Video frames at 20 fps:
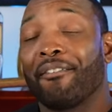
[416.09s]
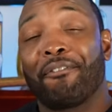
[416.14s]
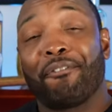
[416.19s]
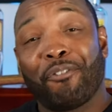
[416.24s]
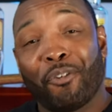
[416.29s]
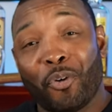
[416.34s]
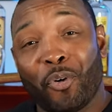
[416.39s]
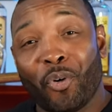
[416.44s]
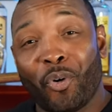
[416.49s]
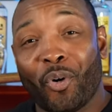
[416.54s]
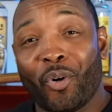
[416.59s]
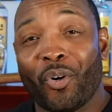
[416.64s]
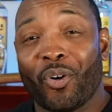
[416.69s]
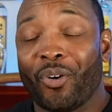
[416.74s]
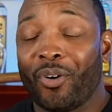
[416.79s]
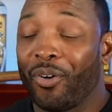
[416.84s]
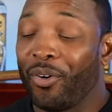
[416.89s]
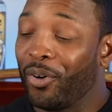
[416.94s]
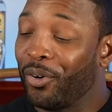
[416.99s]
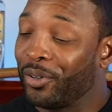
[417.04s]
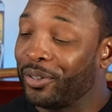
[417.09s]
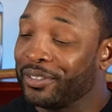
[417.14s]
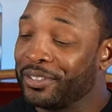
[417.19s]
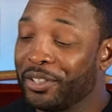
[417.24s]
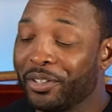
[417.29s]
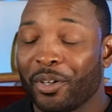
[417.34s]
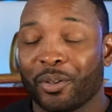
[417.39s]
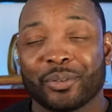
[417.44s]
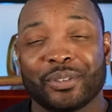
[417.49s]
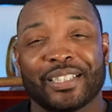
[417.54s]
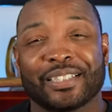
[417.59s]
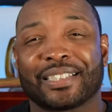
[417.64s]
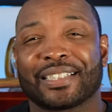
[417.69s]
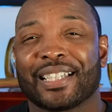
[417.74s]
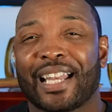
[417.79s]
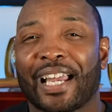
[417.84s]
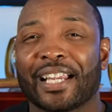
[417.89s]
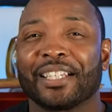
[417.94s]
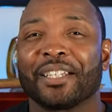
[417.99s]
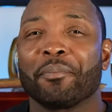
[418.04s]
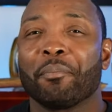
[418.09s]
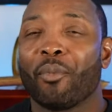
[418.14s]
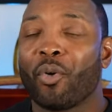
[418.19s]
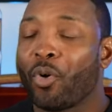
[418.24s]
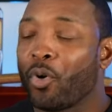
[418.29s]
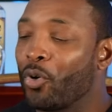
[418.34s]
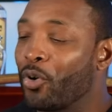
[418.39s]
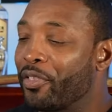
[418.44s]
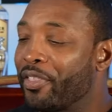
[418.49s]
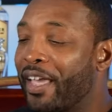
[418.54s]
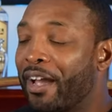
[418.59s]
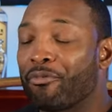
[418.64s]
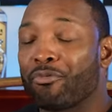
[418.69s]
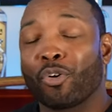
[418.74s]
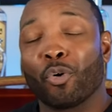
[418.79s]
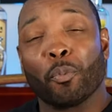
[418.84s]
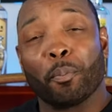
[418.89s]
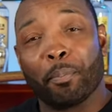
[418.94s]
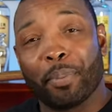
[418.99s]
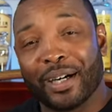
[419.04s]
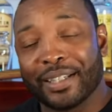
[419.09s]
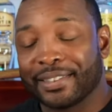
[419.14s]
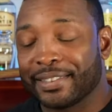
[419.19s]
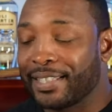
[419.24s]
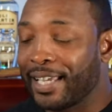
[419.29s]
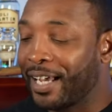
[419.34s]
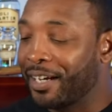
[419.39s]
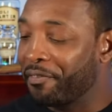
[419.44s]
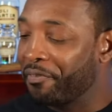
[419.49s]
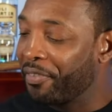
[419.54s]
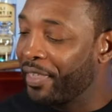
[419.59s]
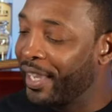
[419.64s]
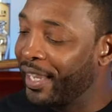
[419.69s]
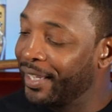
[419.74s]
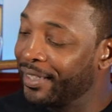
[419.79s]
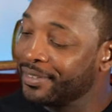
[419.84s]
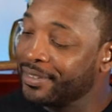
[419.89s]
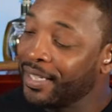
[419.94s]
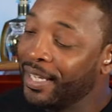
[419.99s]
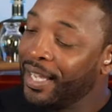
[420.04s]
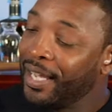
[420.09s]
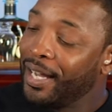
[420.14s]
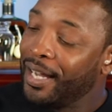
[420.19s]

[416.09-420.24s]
full or you know just slightly more on that robust side of things.